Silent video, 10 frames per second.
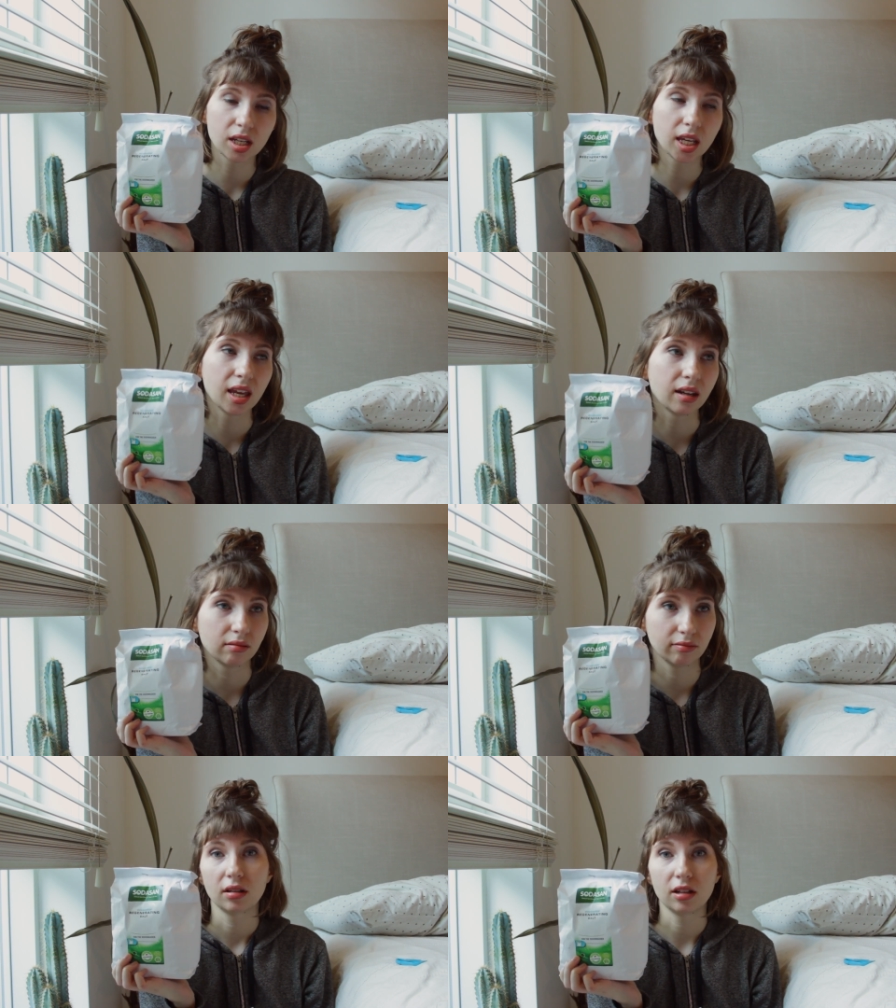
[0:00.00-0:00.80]
Again,
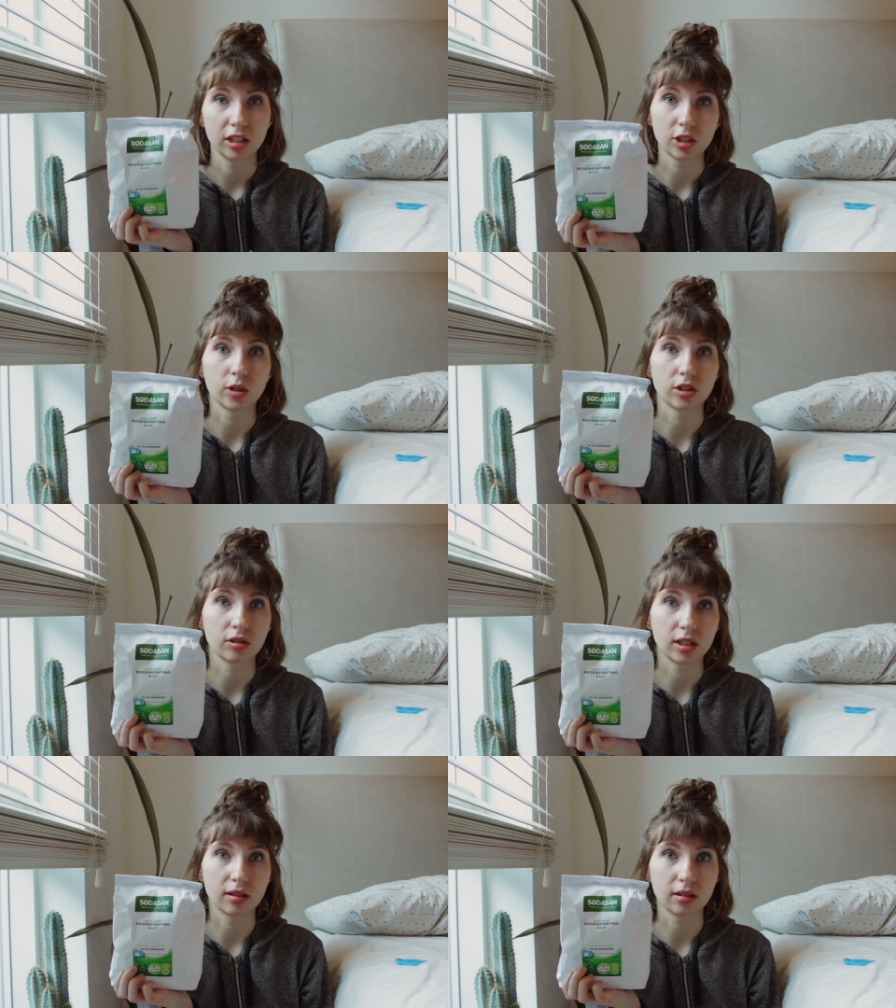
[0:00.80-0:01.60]
our dishwasher
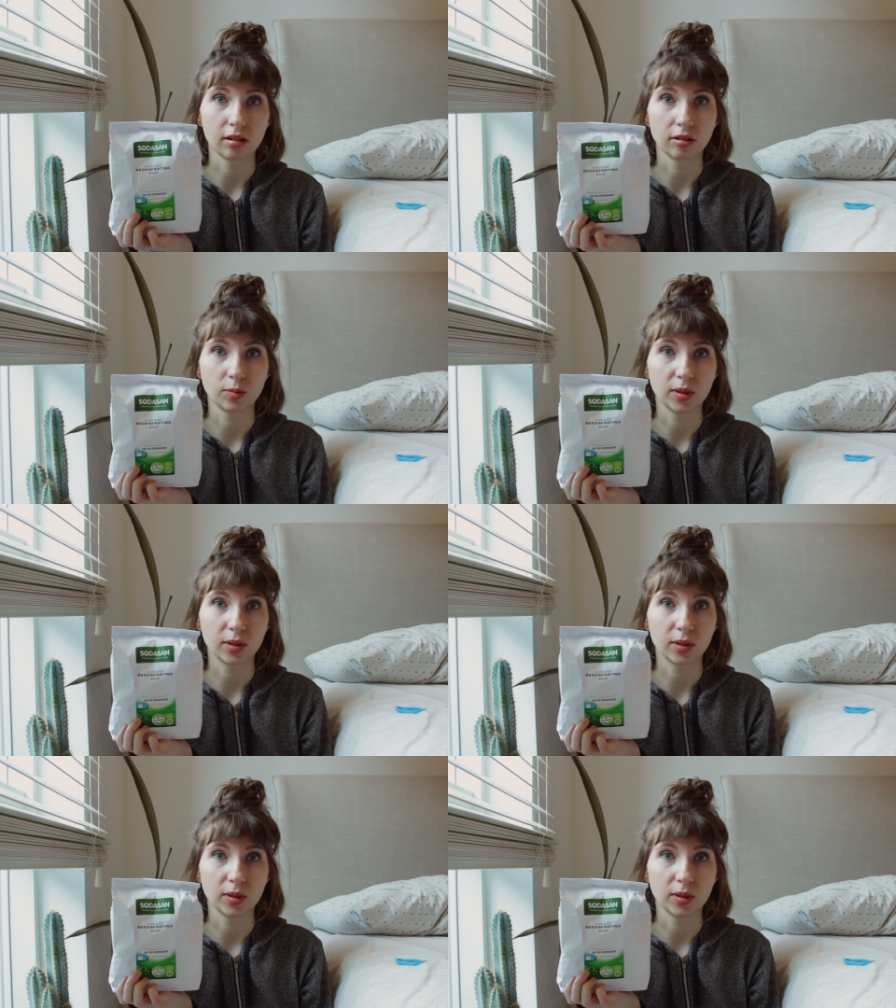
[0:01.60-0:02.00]
needs salt